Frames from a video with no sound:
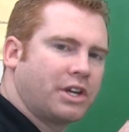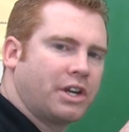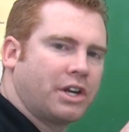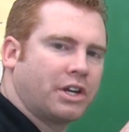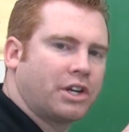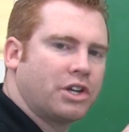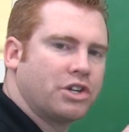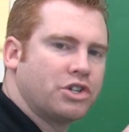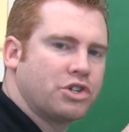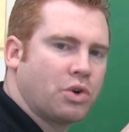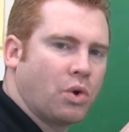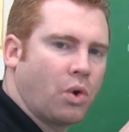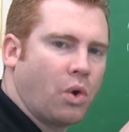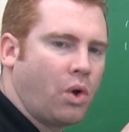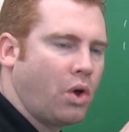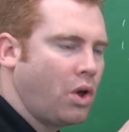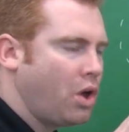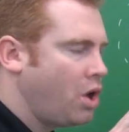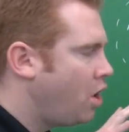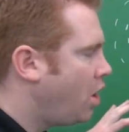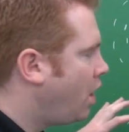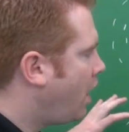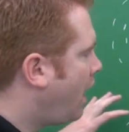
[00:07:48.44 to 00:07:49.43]
going to
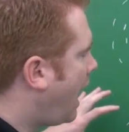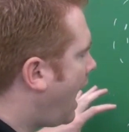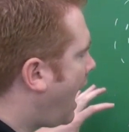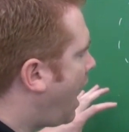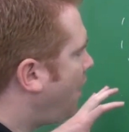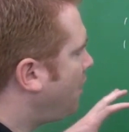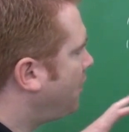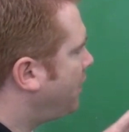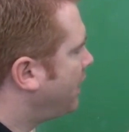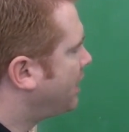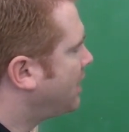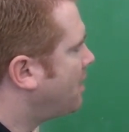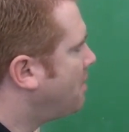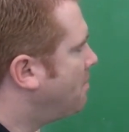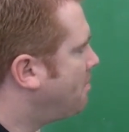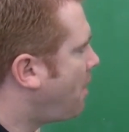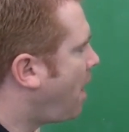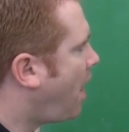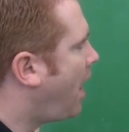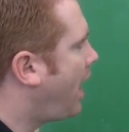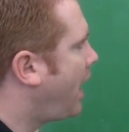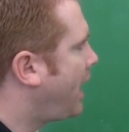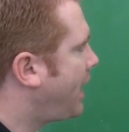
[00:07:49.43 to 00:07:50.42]
control how they
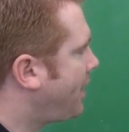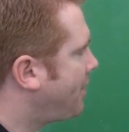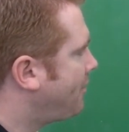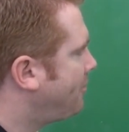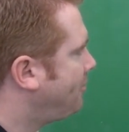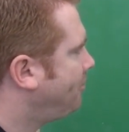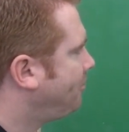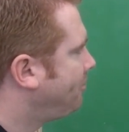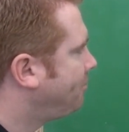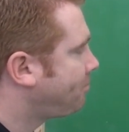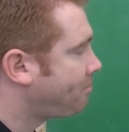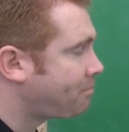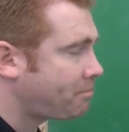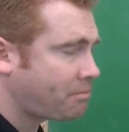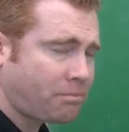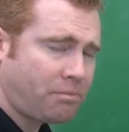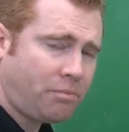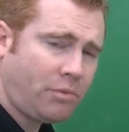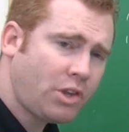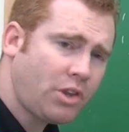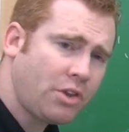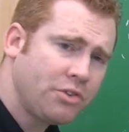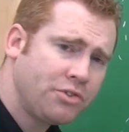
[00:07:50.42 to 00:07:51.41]
combine.
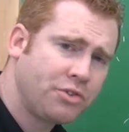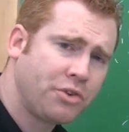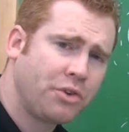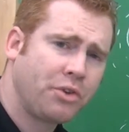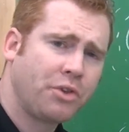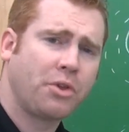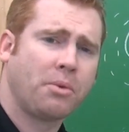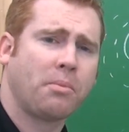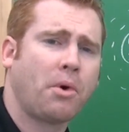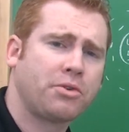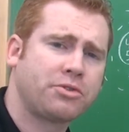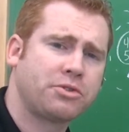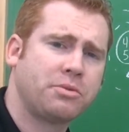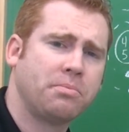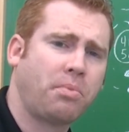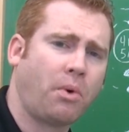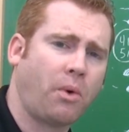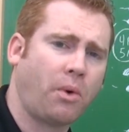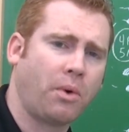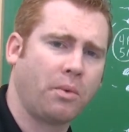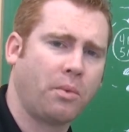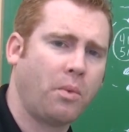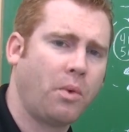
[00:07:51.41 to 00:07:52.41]
So they're the most
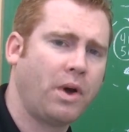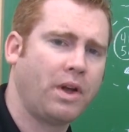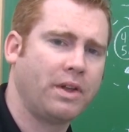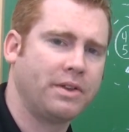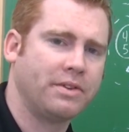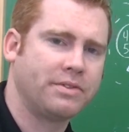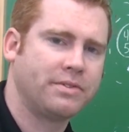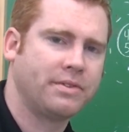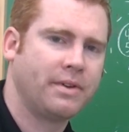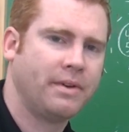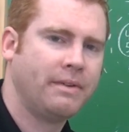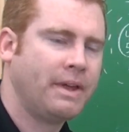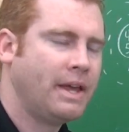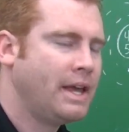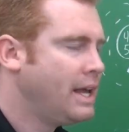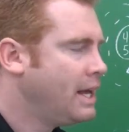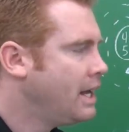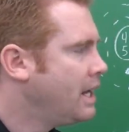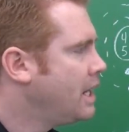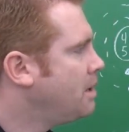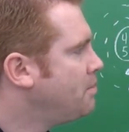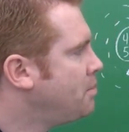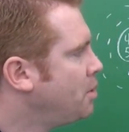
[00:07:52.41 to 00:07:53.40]
important ones.
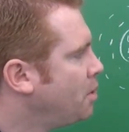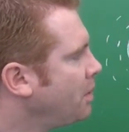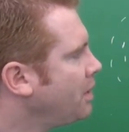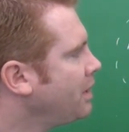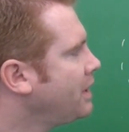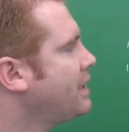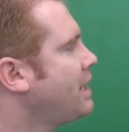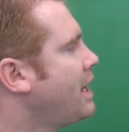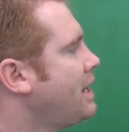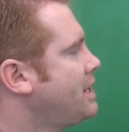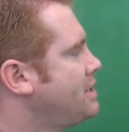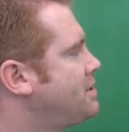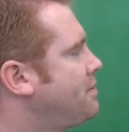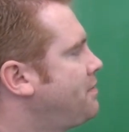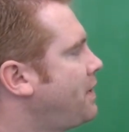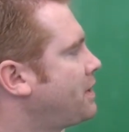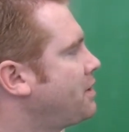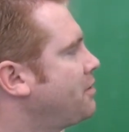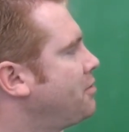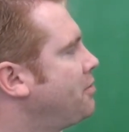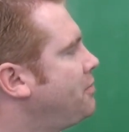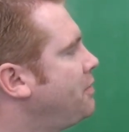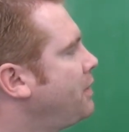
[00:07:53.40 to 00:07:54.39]
It'd be really nice if I
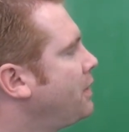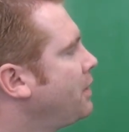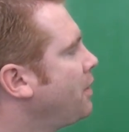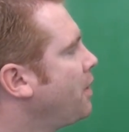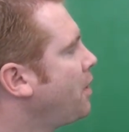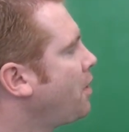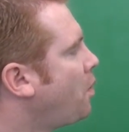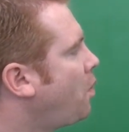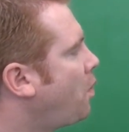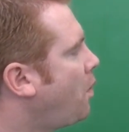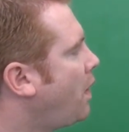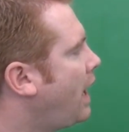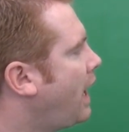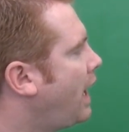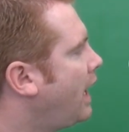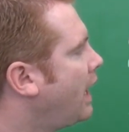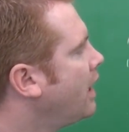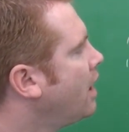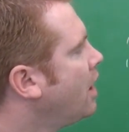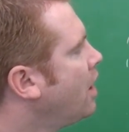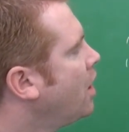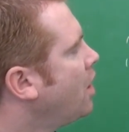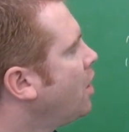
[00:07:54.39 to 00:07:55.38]
could figure out a
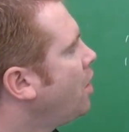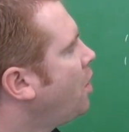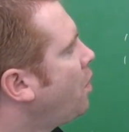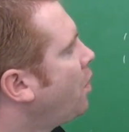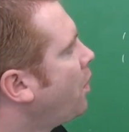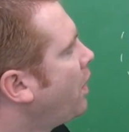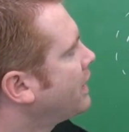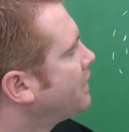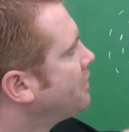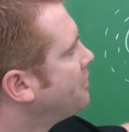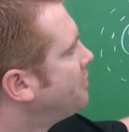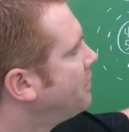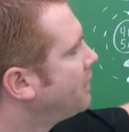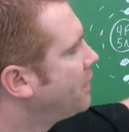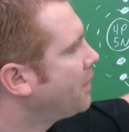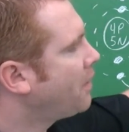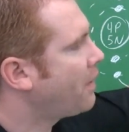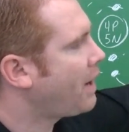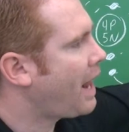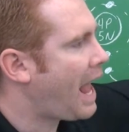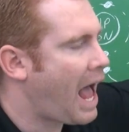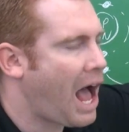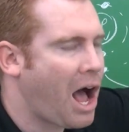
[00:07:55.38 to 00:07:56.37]
way where I could figure
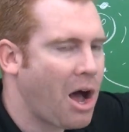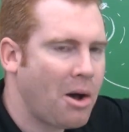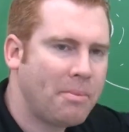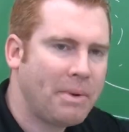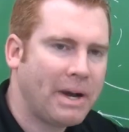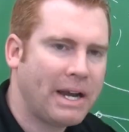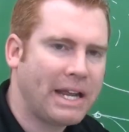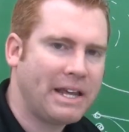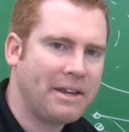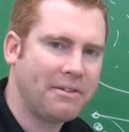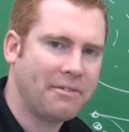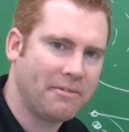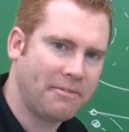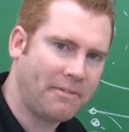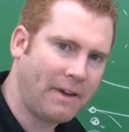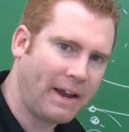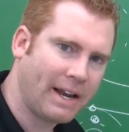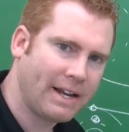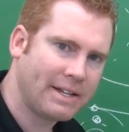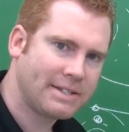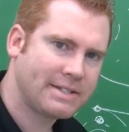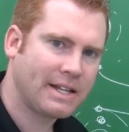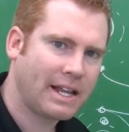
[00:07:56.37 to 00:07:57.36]
out how many
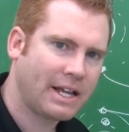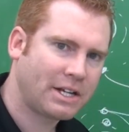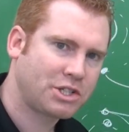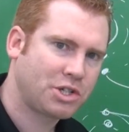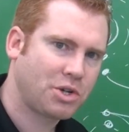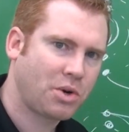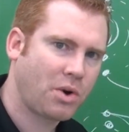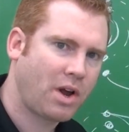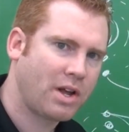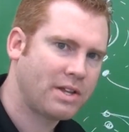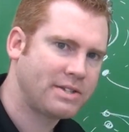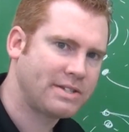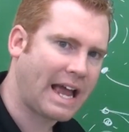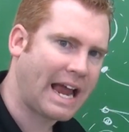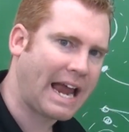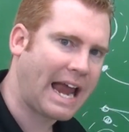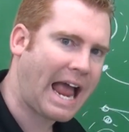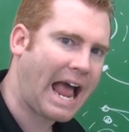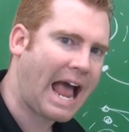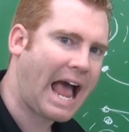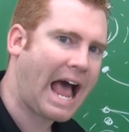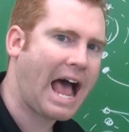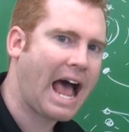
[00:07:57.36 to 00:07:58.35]
valence electrons I
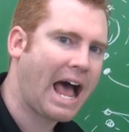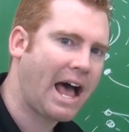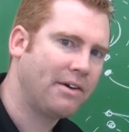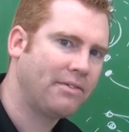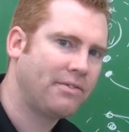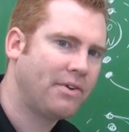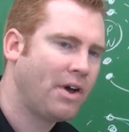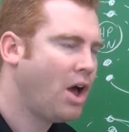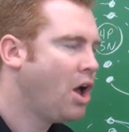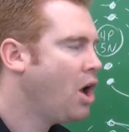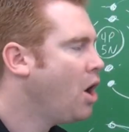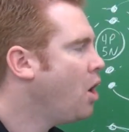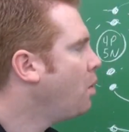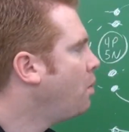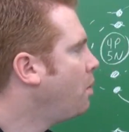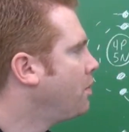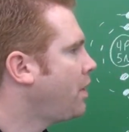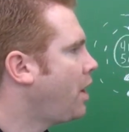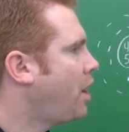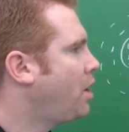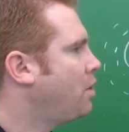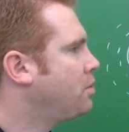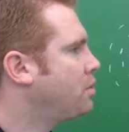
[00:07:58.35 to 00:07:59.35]
have
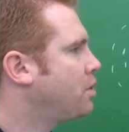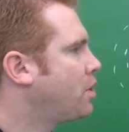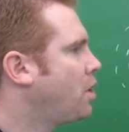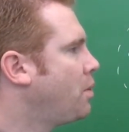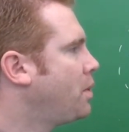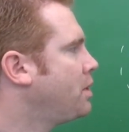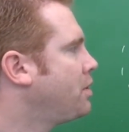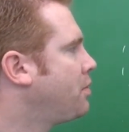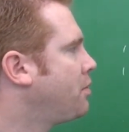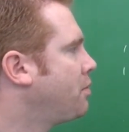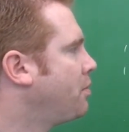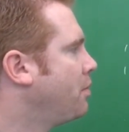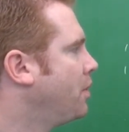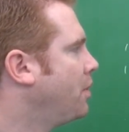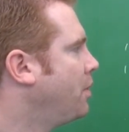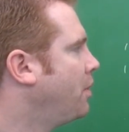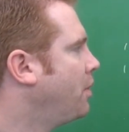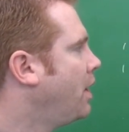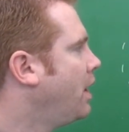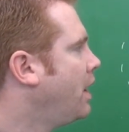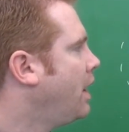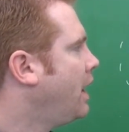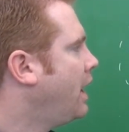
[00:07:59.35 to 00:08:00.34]
without going
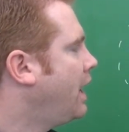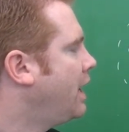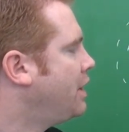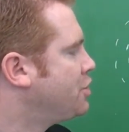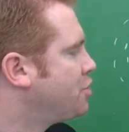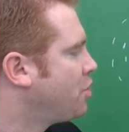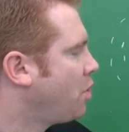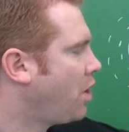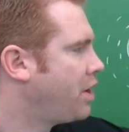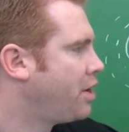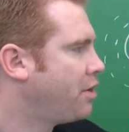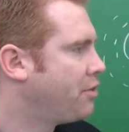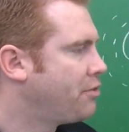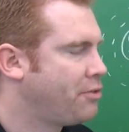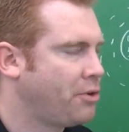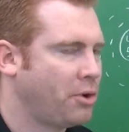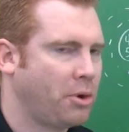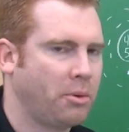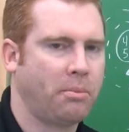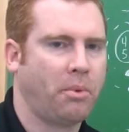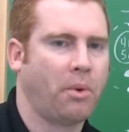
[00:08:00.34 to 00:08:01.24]
through and drawing a full